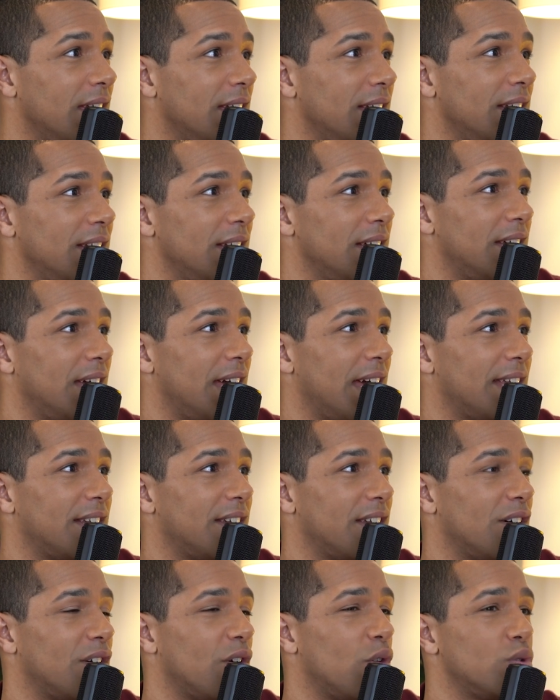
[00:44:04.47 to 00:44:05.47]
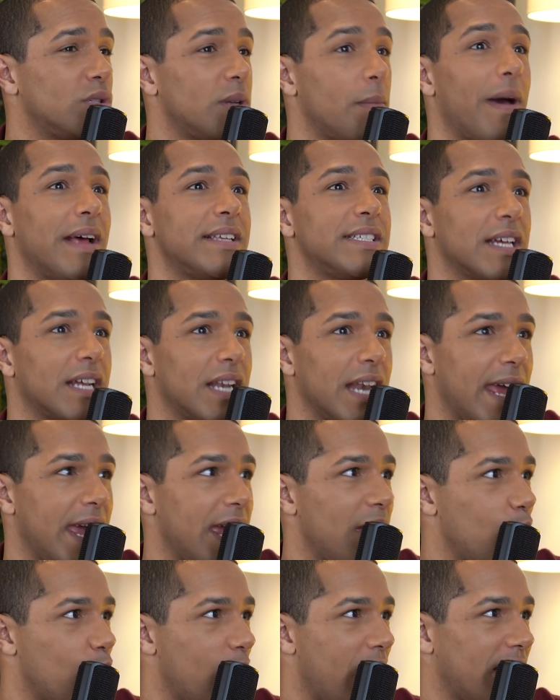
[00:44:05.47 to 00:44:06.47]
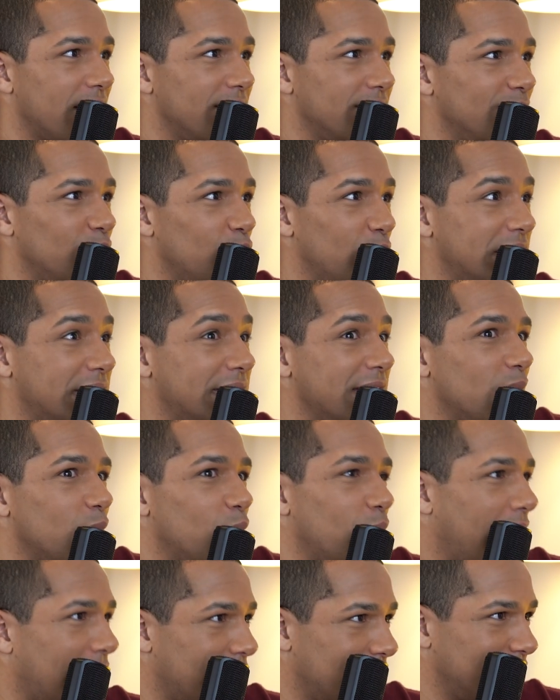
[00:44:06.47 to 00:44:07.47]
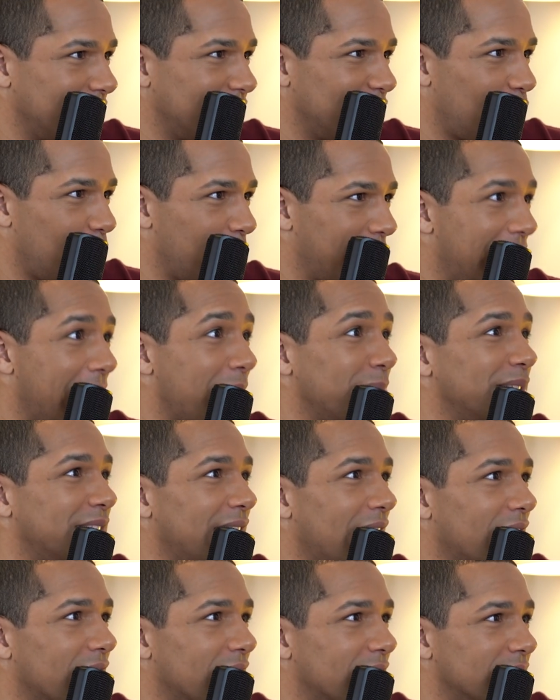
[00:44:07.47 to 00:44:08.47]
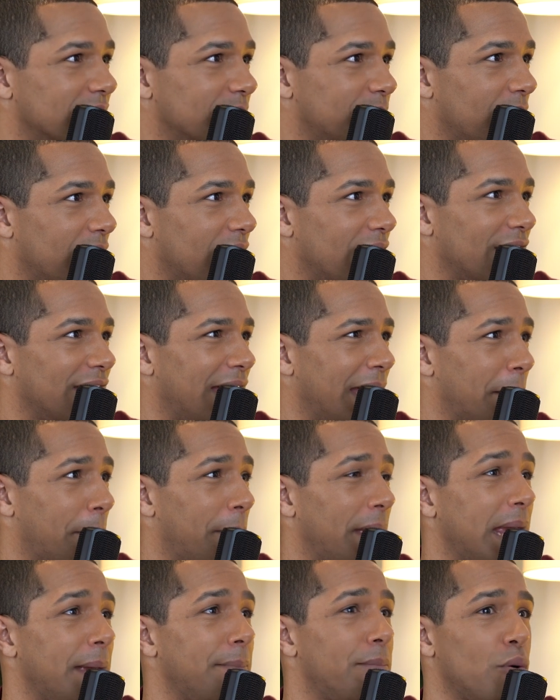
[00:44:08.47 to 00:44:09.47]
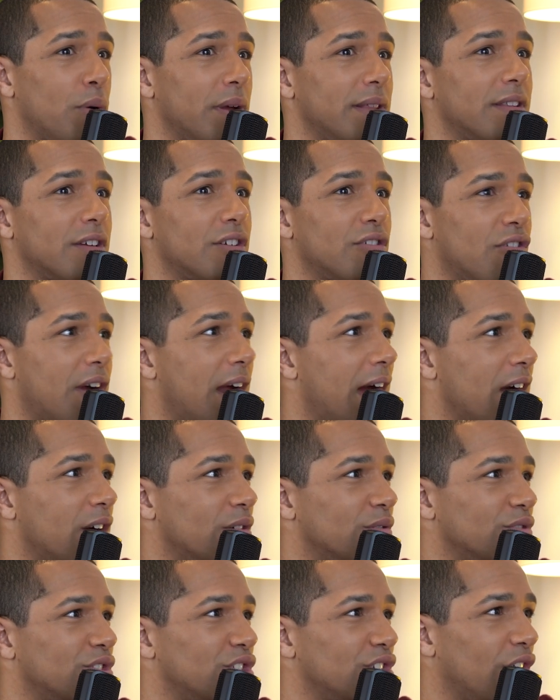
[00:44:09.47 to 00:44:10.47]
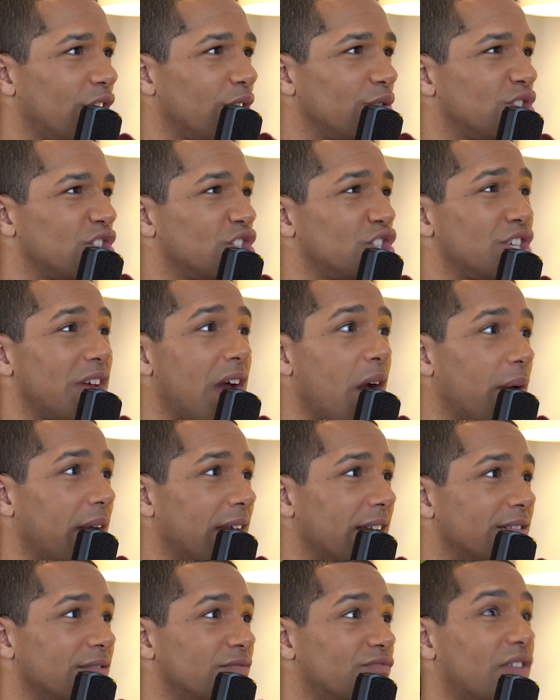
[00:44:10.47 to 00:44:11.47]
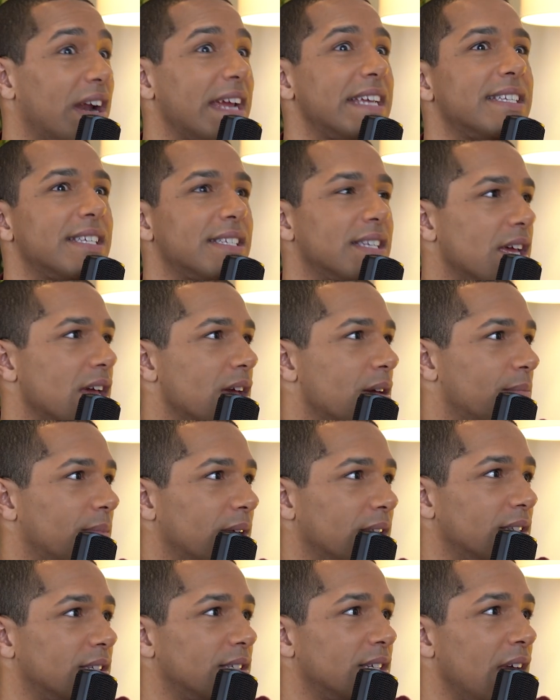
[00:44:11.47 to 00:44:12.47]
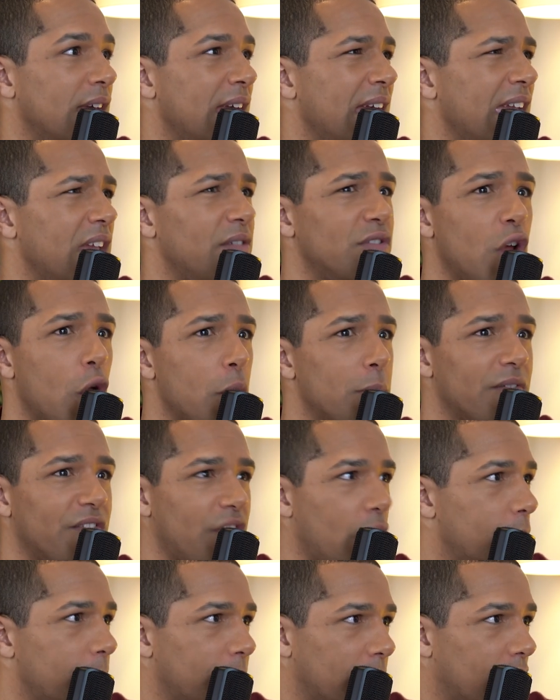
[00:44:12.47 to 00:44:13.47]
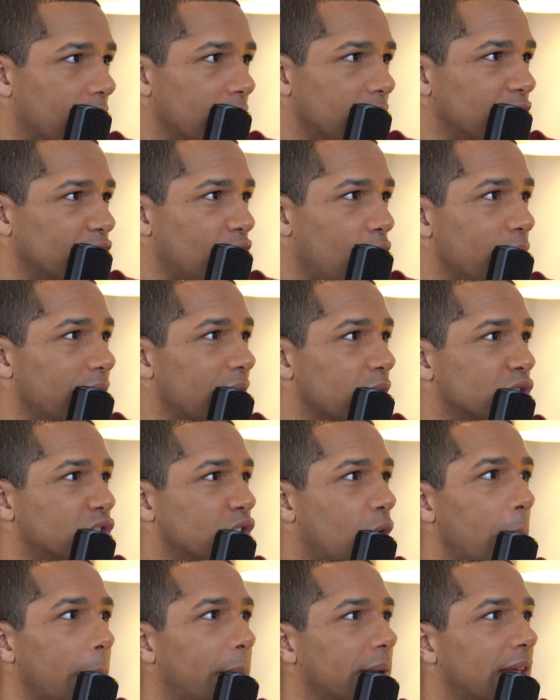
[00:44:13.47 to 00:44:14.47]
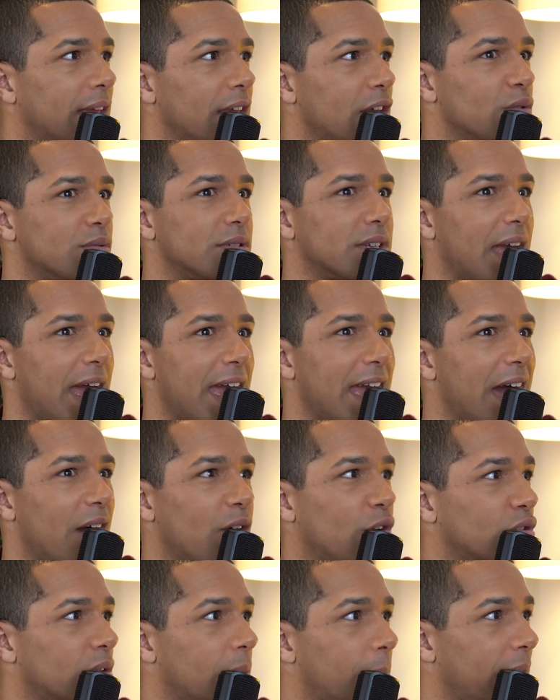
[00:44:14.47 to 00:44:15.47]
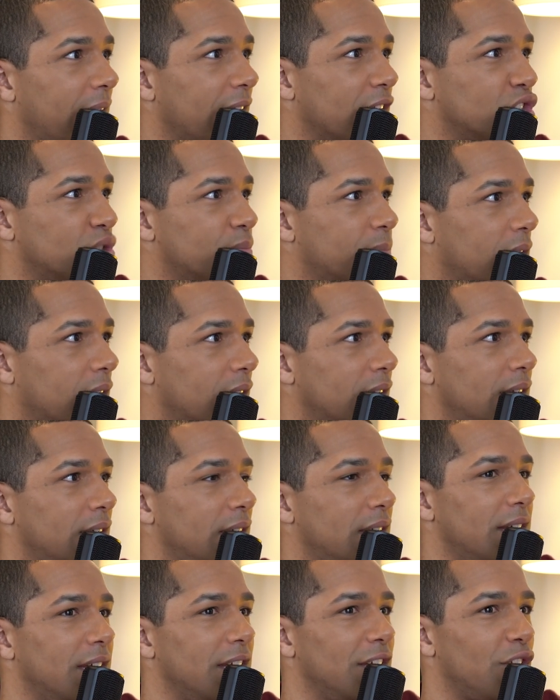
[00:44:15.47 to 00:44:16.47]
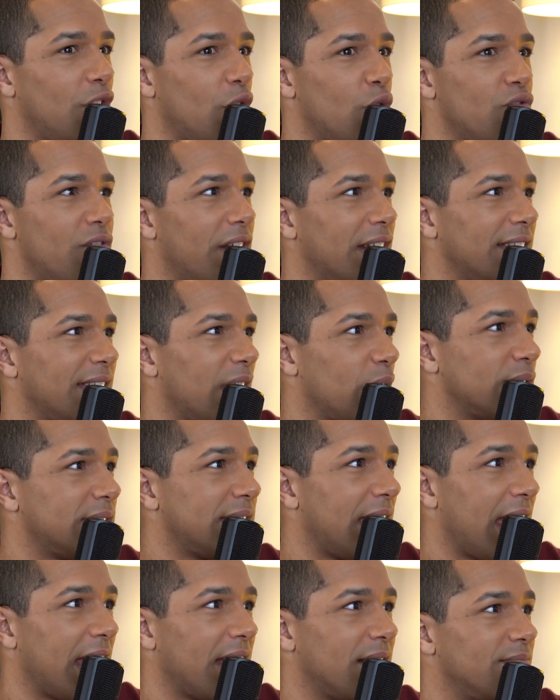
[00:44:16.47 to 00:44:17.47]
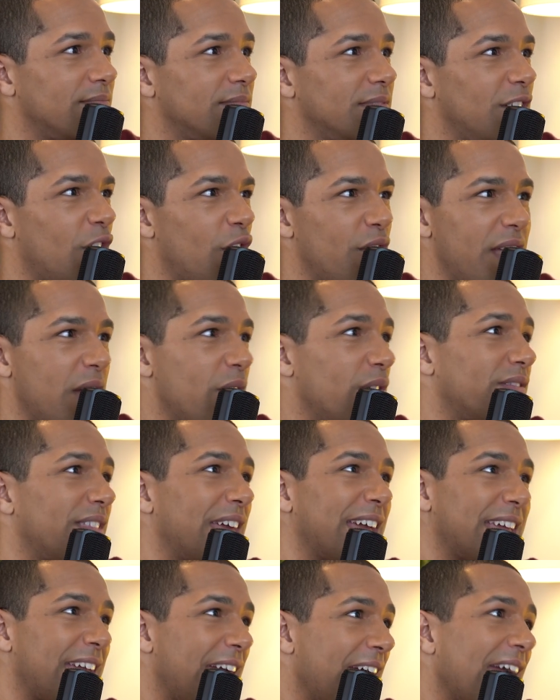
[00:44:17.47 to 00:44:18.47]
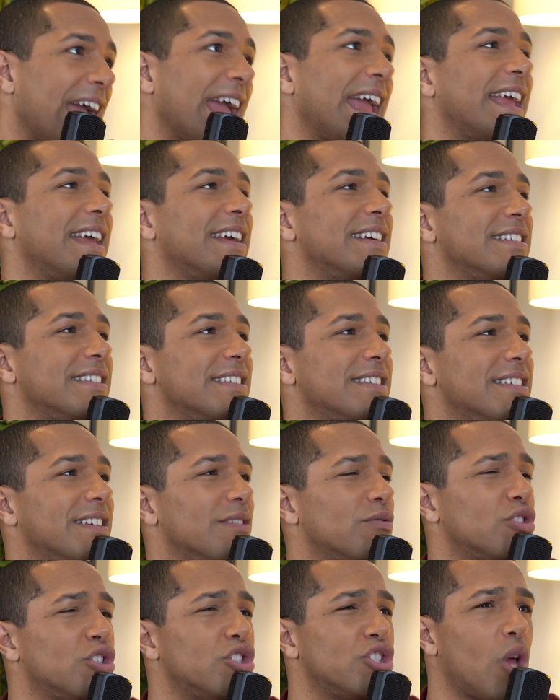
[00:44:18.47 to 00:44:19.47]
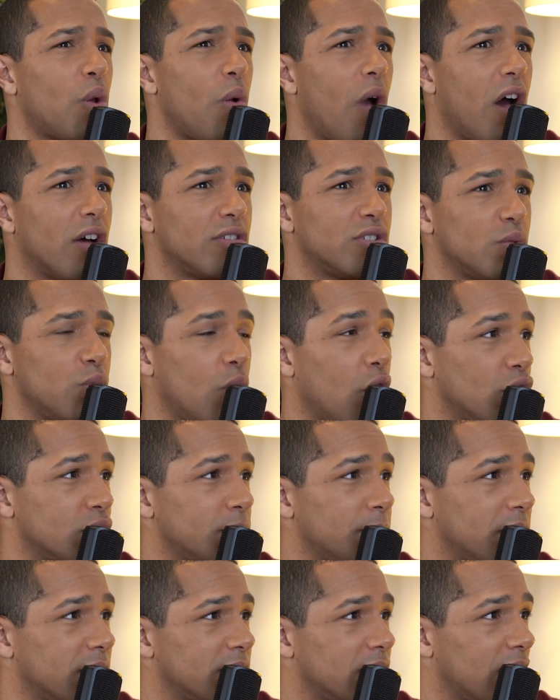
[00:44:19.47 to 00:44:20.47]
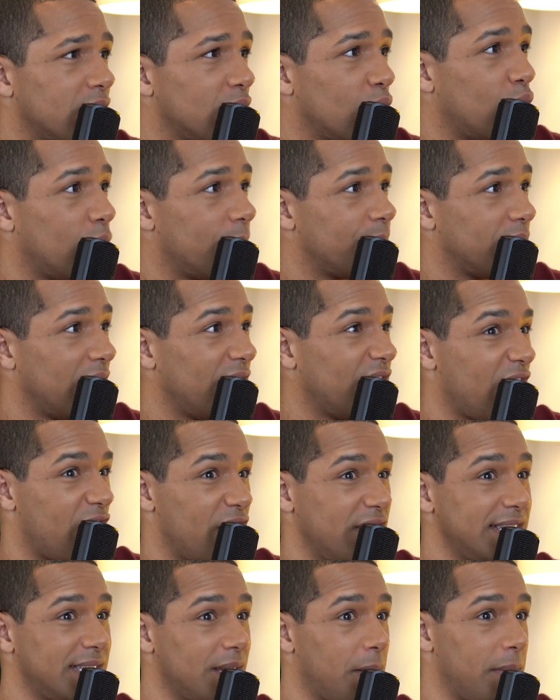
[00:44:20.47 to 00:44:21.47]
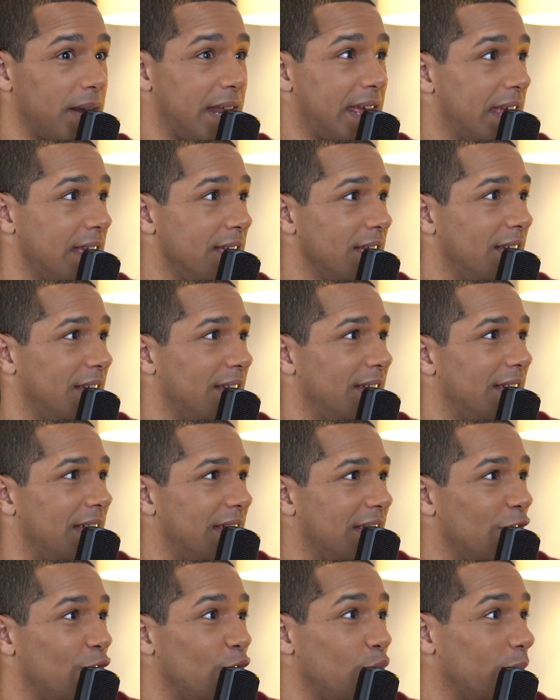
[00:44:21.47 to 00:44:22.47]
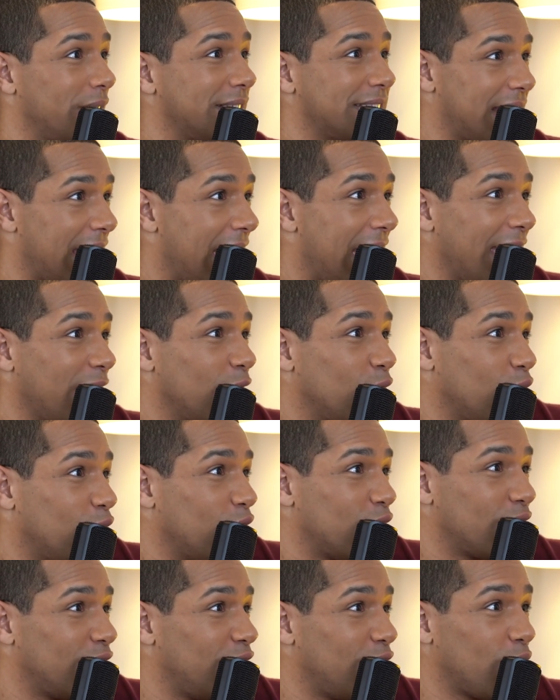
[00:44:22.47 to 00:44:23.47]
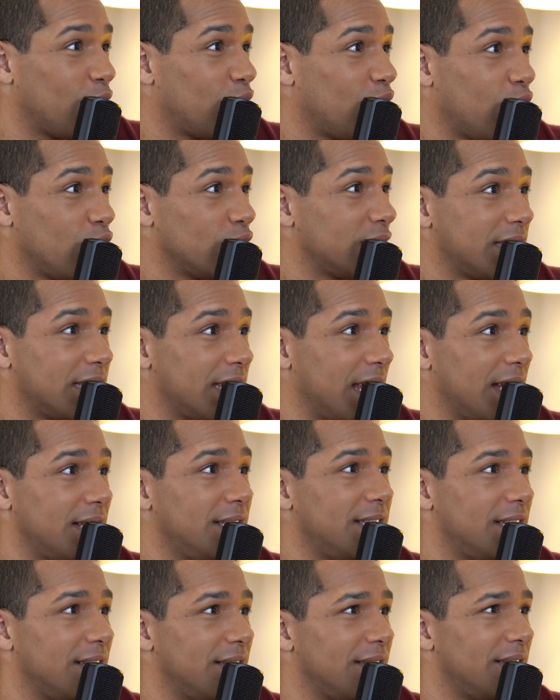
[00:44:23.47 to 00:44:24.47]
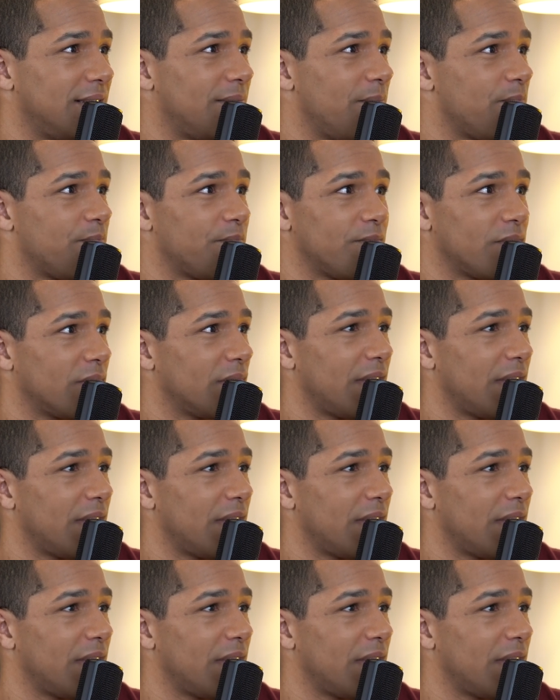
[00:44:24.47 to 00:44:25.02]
Oh, yeah? And automatically when we didn't win, you know, we came second, but like people in the crowd, you know, just shouting racism and yeah. even homophobia. Yeah. You know, there was oh, nobody who was gay out on the pitch, but, you know, already they were saying, you know, they're, they're gay. Yeah. And it was just so hard to watch because I thought if there is somebody who is gay or, you know, closeted, it's, it's...